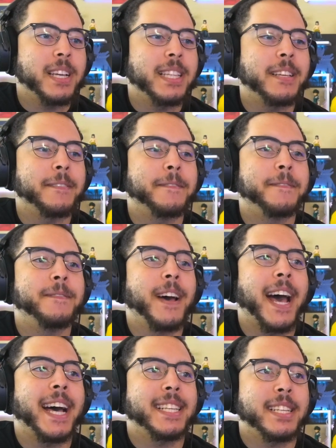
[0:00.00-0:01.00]
The
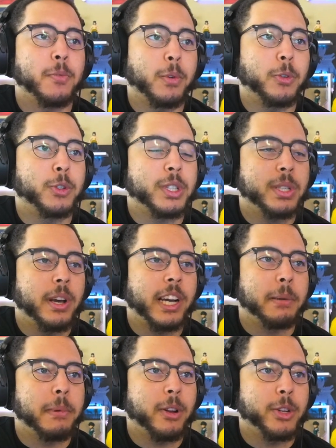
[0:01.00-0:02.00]
fast, and we were just
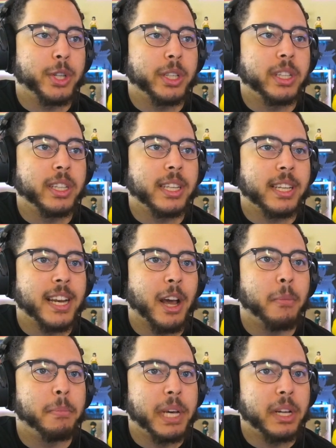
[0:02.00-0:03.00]
talking about agility and
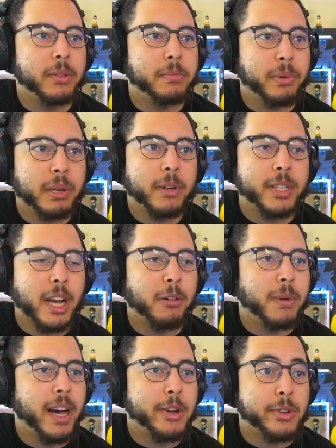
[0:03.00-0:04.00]
how Bell pretty much
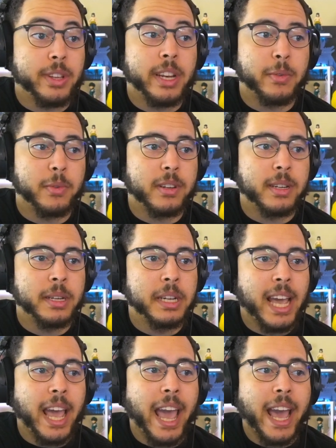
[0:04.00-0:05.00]
outmatches anyone.
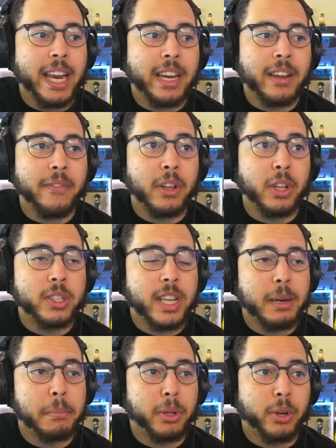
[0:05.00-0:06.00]
And if it looks like
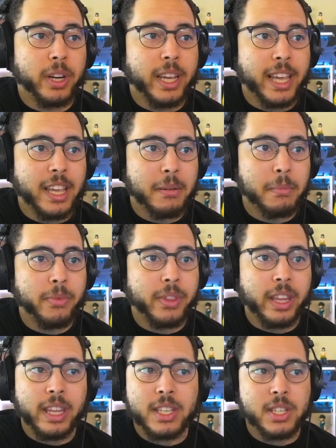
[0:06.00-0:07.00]
a blur to him,
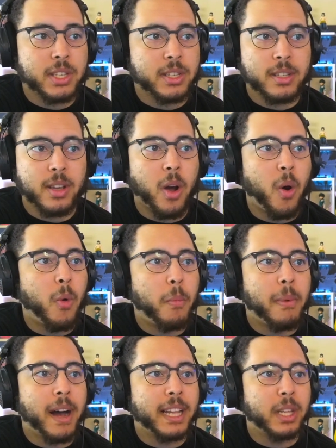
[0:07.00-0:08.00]
then this is, oh
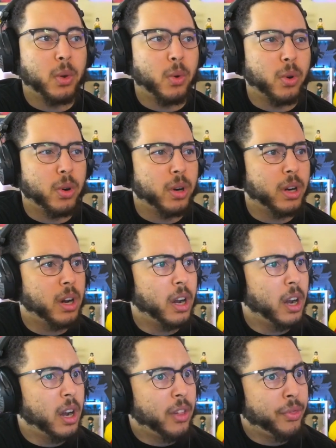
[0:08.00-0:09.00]
my lord.
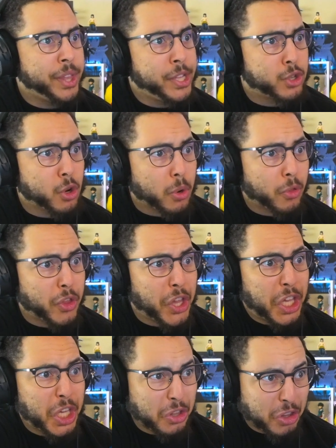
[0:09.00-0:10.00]
These are
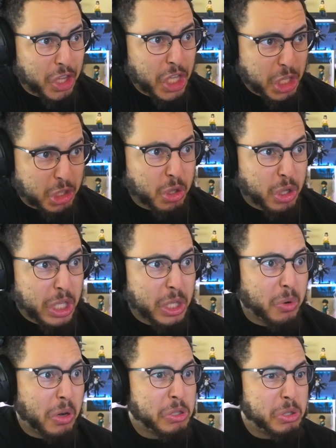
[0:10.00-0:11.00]
the
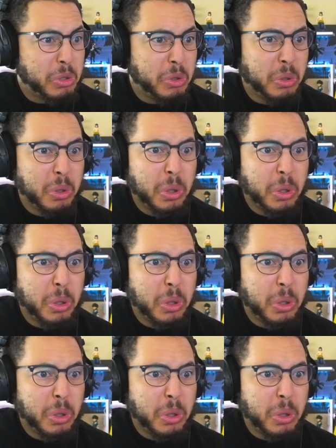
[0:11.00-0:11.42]
Iguazu?